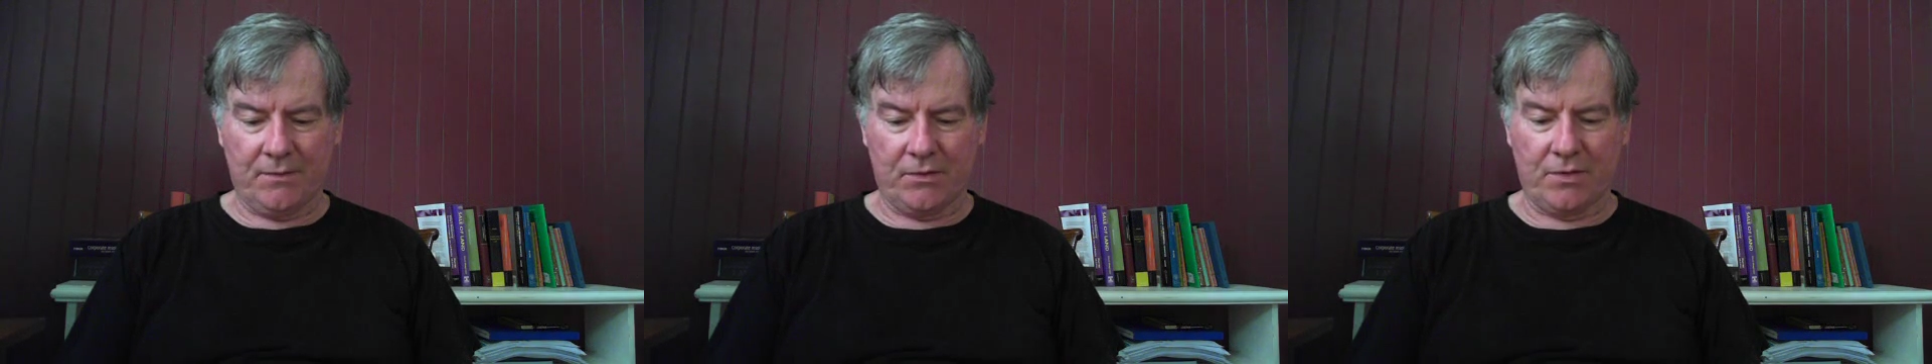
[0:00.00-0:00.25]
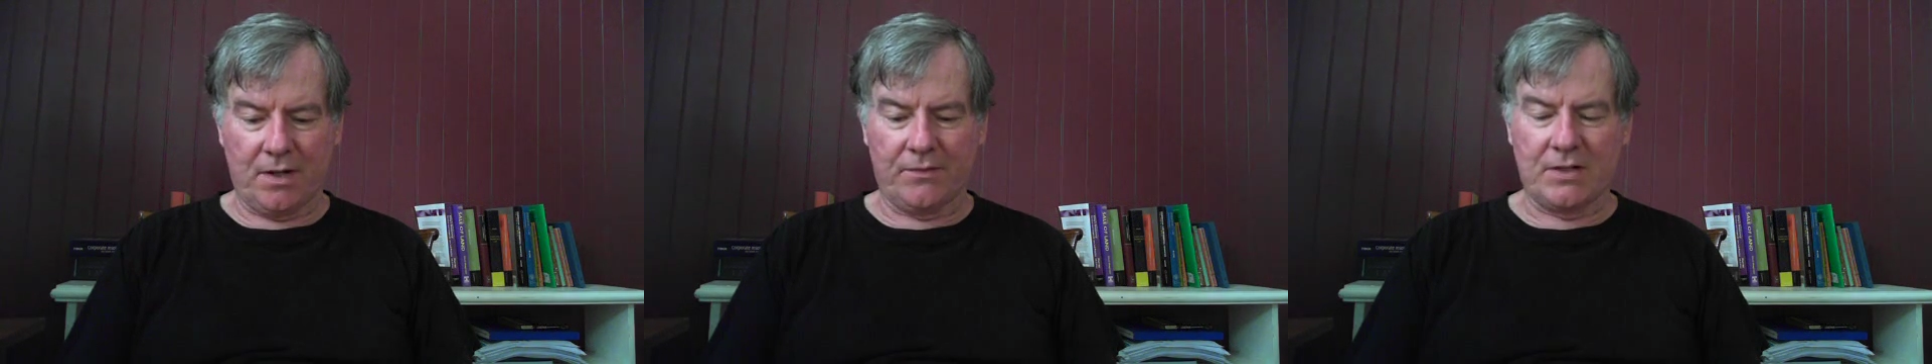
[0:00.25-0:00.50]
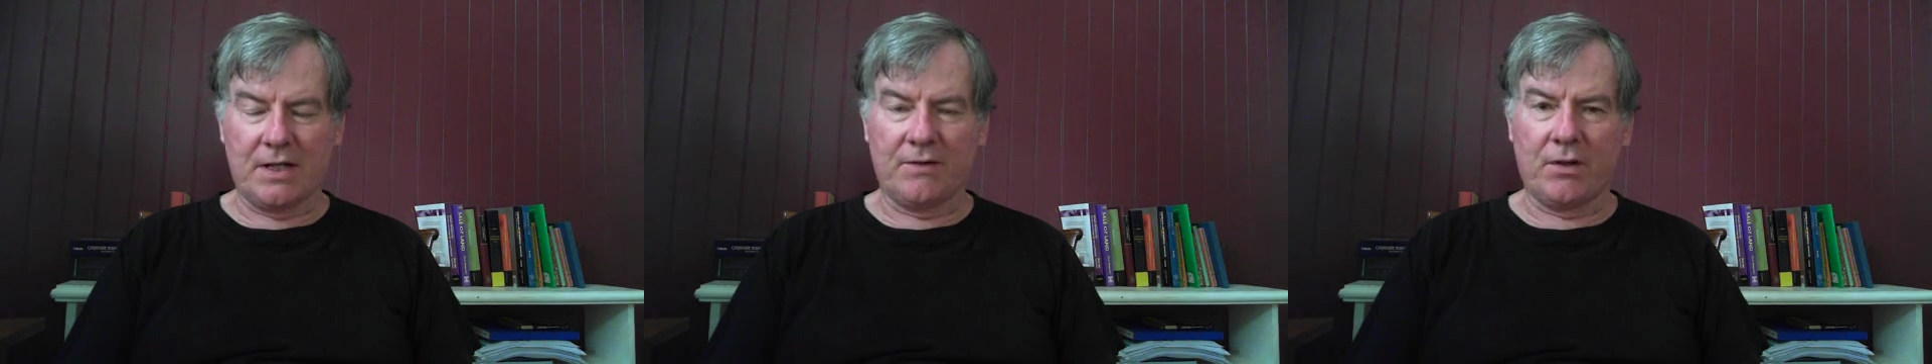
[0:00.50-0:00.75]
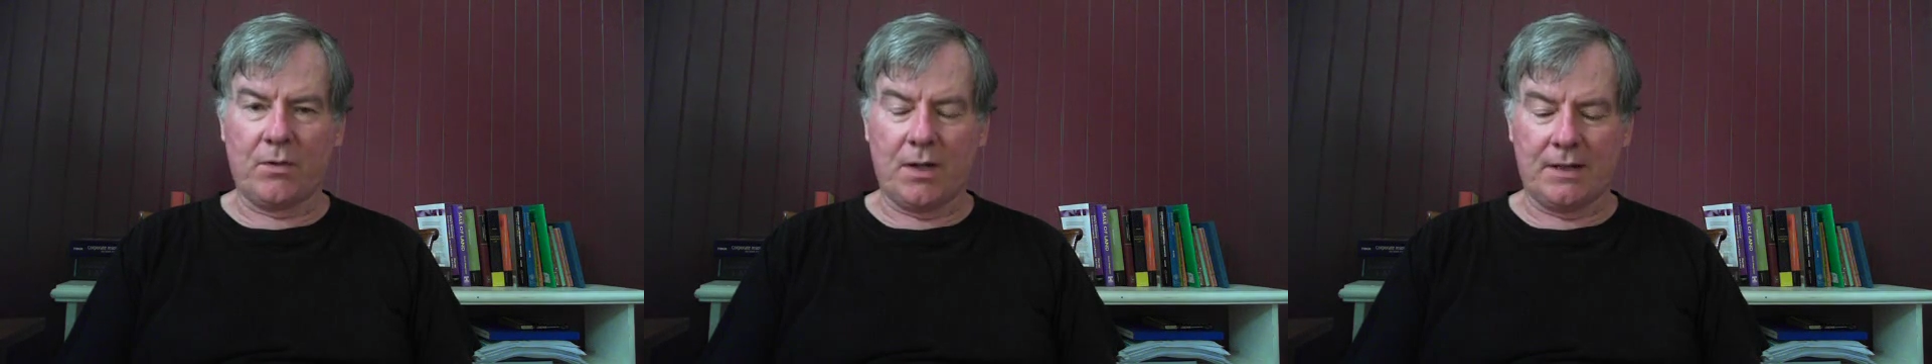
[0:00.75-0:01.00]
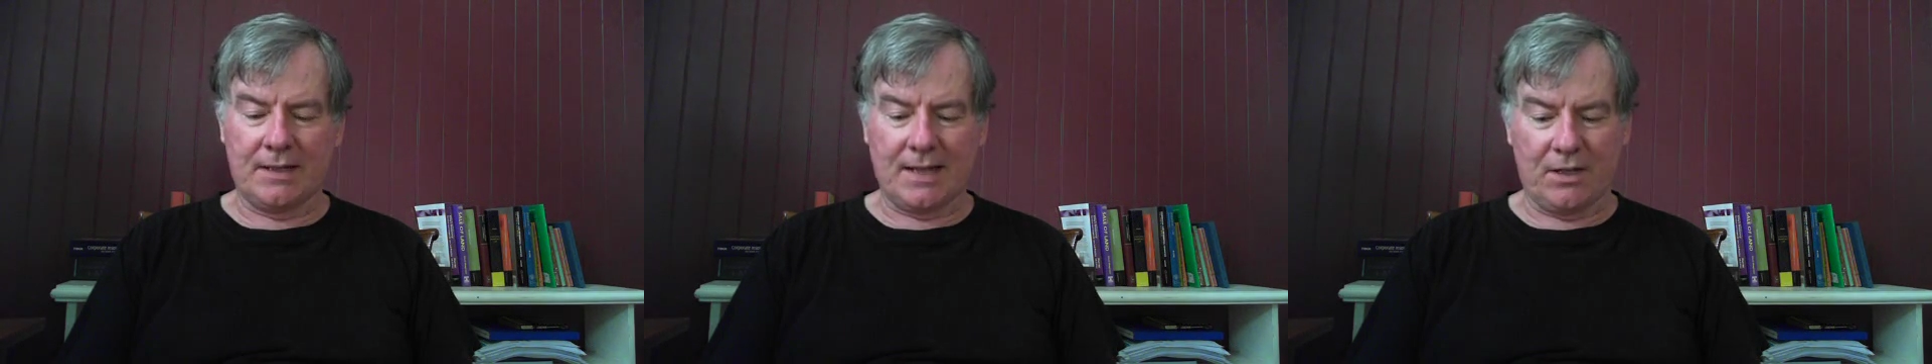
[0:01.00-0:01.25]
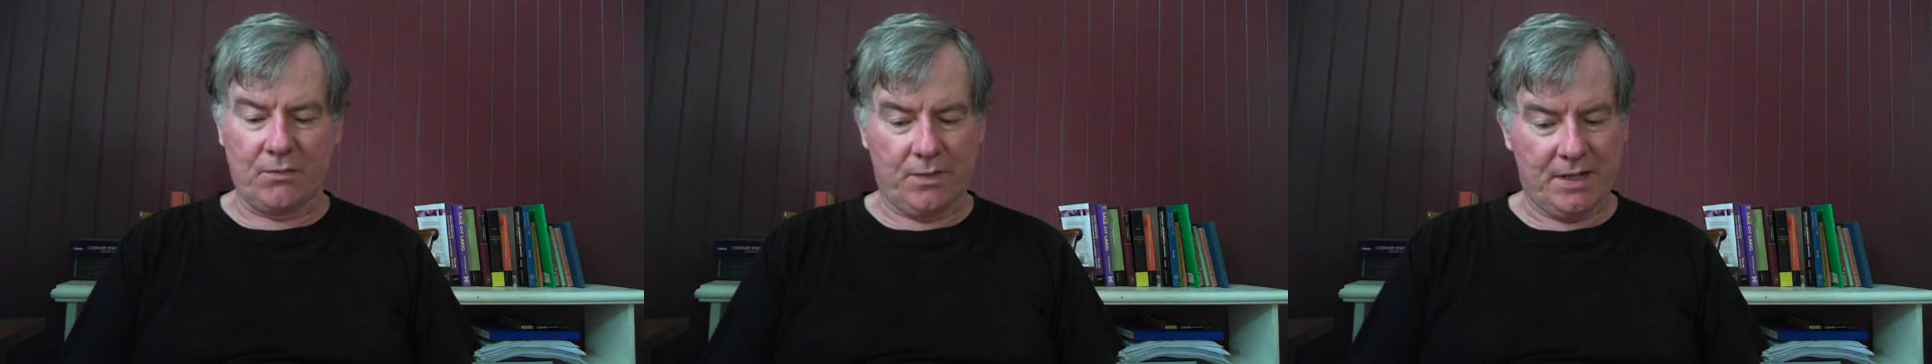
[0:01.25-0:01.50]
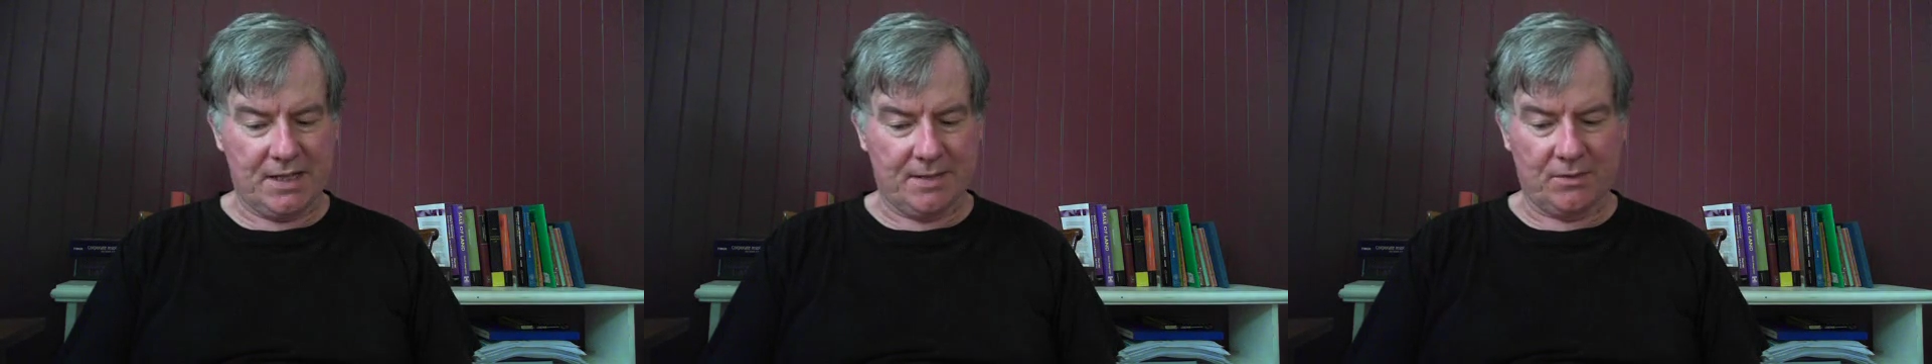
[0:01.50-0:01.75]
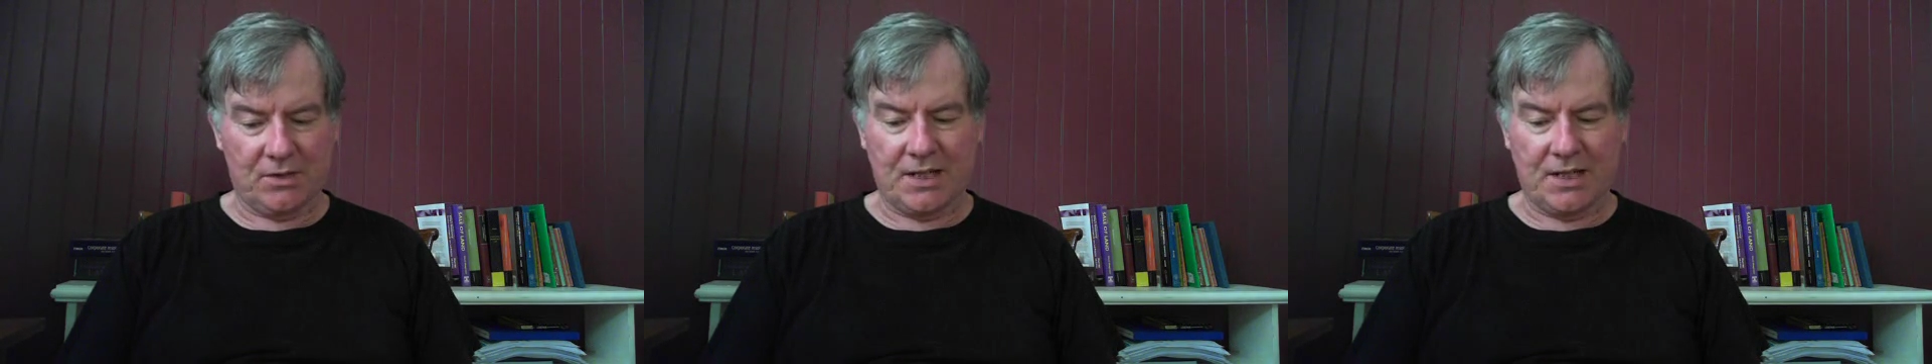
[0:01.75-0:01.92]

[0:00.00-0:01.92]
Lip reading: The driver is only required to take reasonable